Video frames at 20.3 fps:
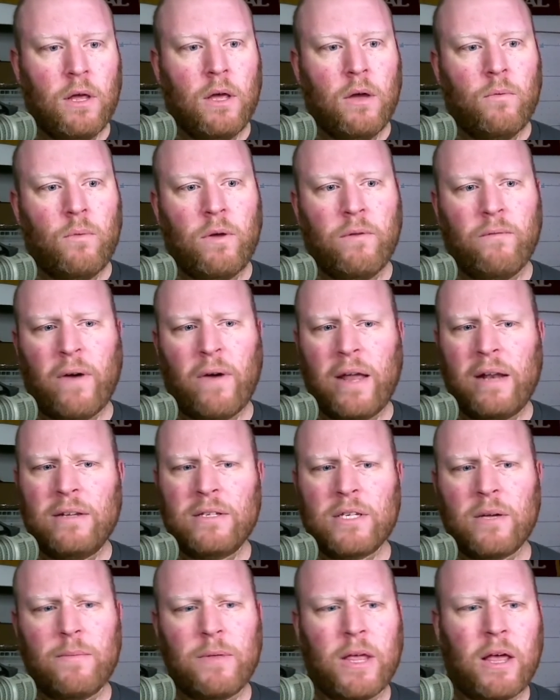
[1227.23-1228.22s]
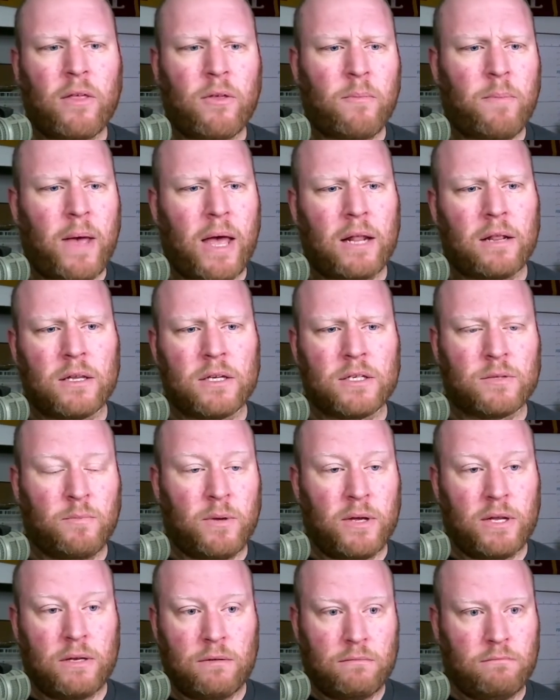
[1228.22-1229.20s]
We invited some of the other panelists,
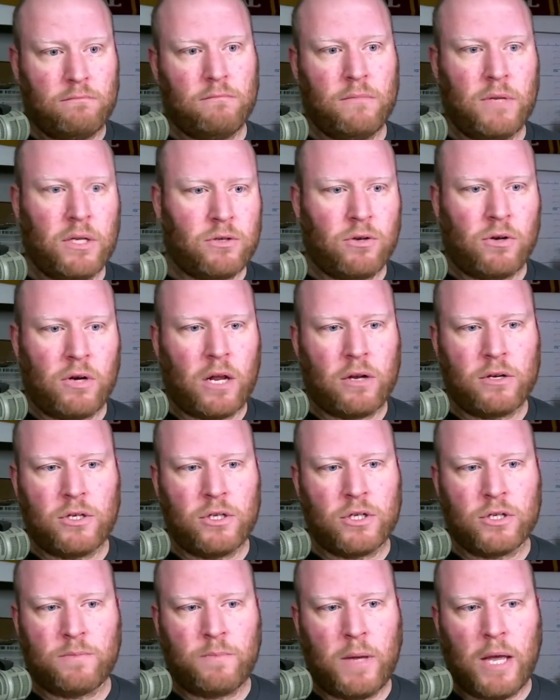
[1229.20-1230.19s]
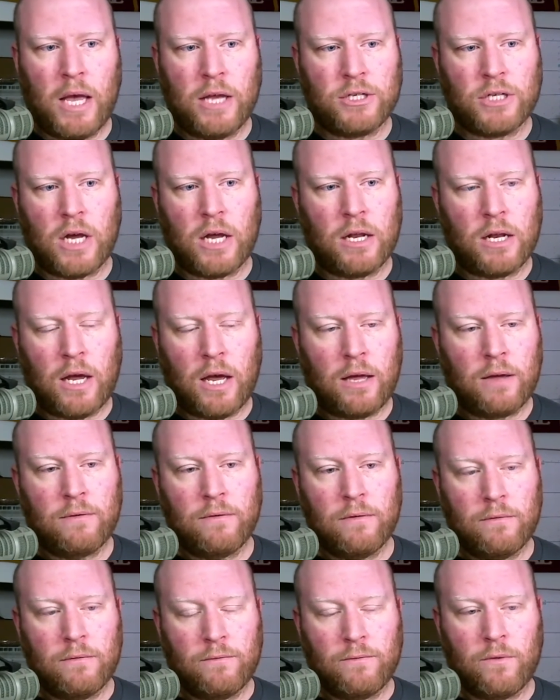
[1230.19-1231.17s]
but it turned out to just be AJ and I
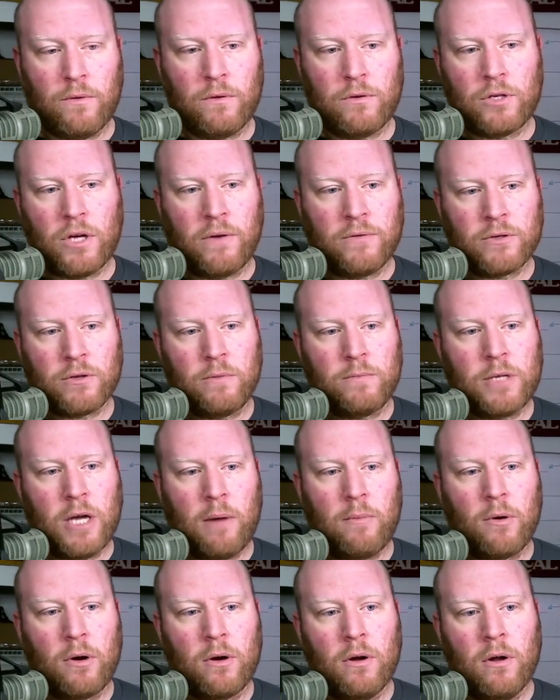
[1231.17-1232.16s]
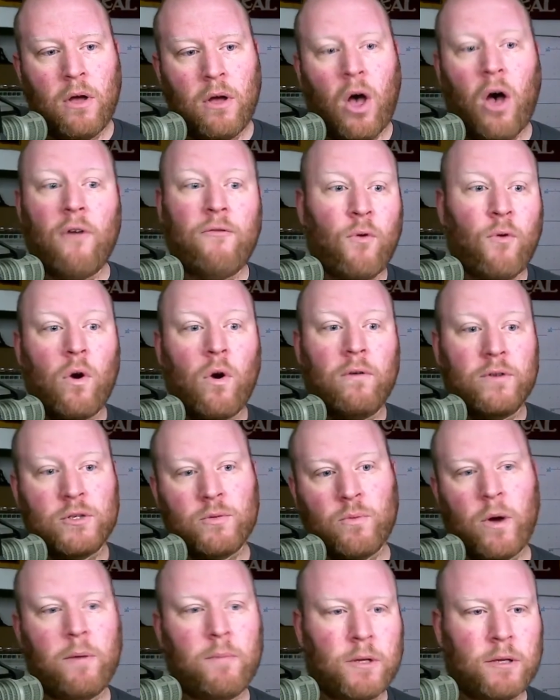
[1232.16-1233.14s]
for JavaScript Jabber. All 4 of
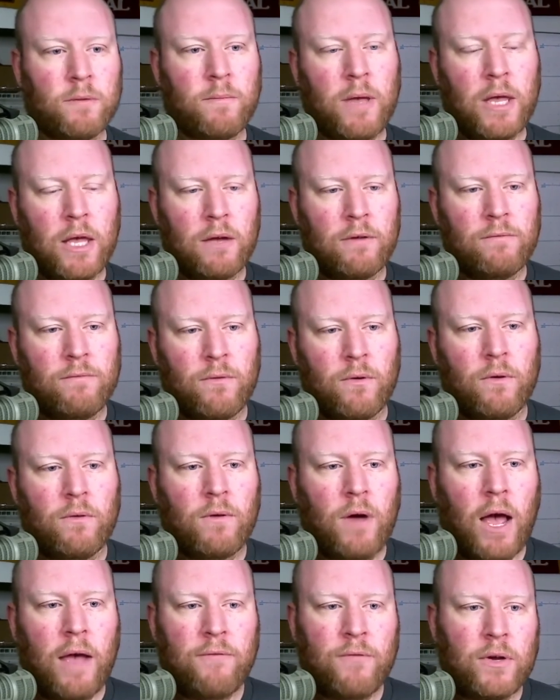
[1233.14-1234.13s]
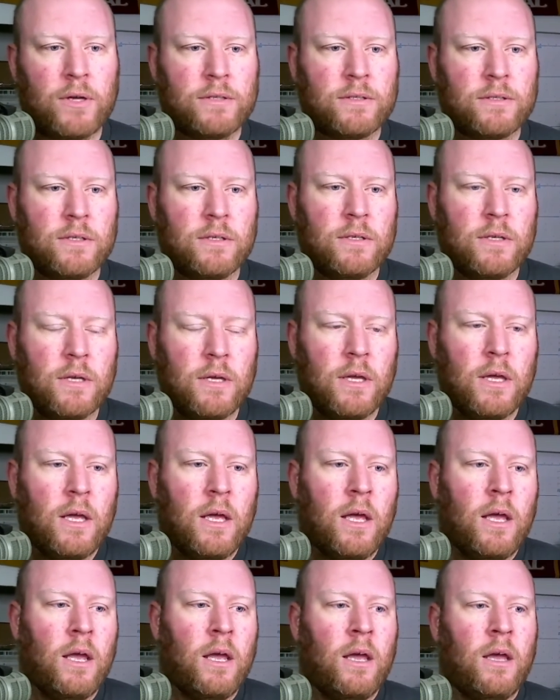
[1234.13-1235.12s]
us were able to make it for iFreaks.
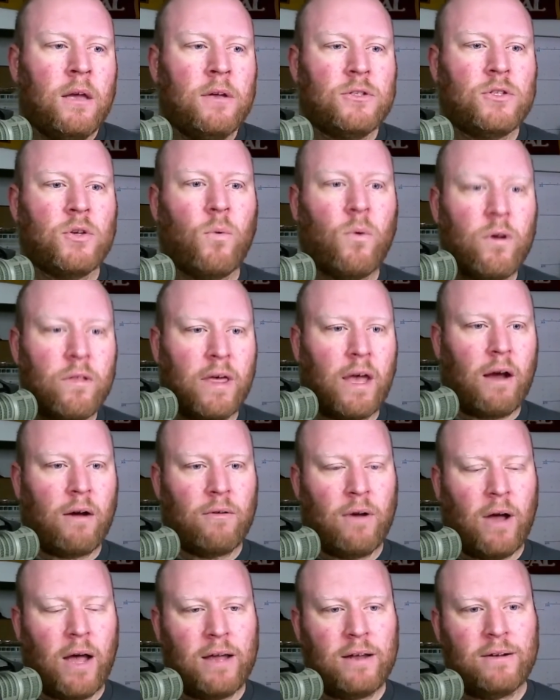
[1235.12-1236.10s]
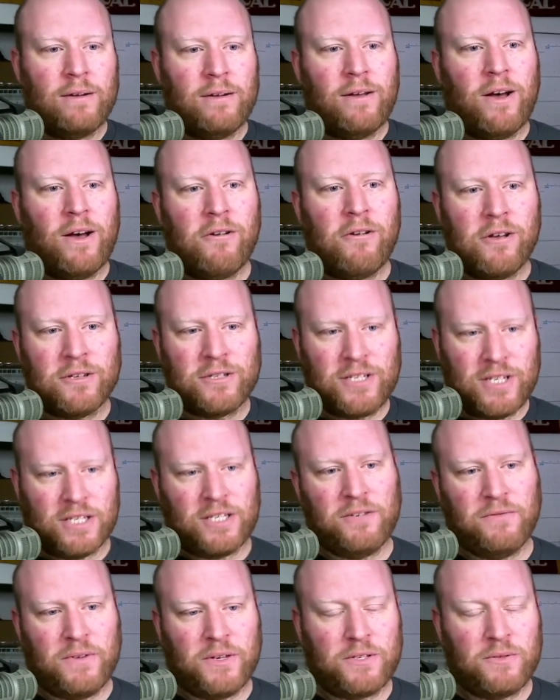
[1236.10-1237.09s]
So we're there, right? All
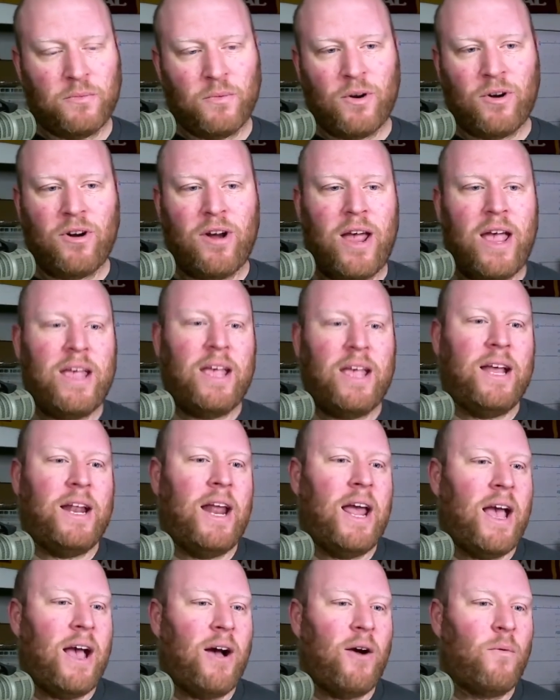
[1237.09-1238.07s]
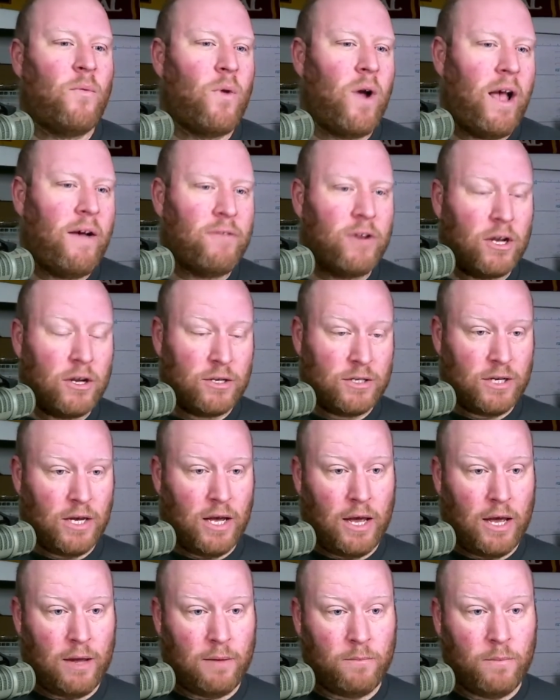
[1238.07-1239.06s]
6 of us. We're hanging out. We're having a good
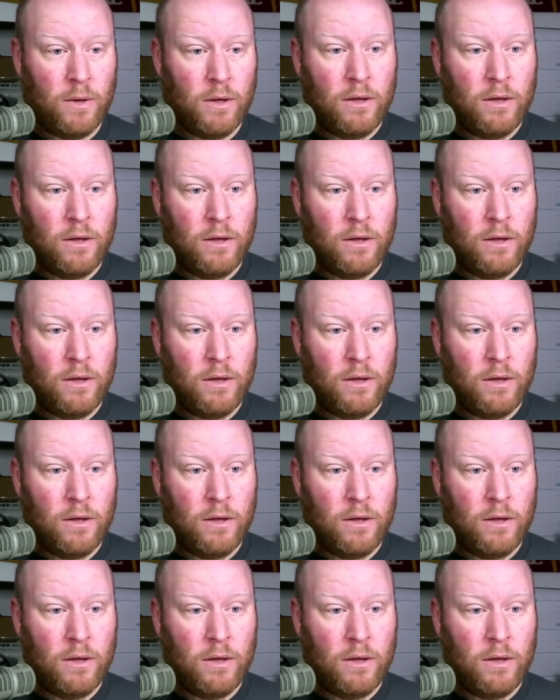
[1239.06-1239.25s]
time.